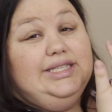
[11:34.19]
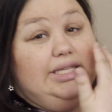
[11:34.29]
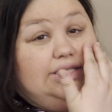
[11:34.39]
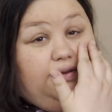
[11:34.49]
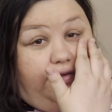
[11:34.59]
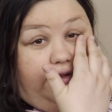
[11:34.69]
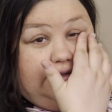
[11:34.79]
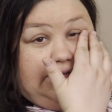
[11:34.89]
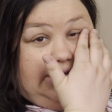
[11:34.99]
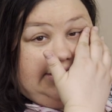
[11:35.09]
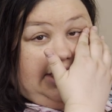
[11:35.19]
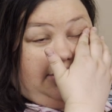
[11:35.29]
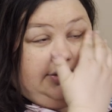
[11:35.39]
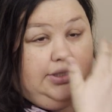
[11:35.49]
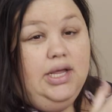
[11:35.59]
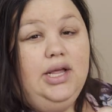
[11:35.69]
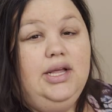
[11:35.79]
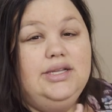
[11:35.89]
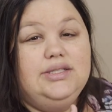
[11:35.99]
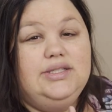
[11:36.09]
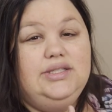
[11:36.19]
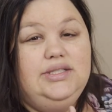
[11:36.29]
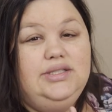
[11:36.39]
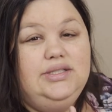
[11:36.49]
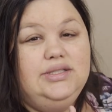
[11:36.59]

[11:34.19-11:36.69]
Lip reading: listen for those Z sounds. Z,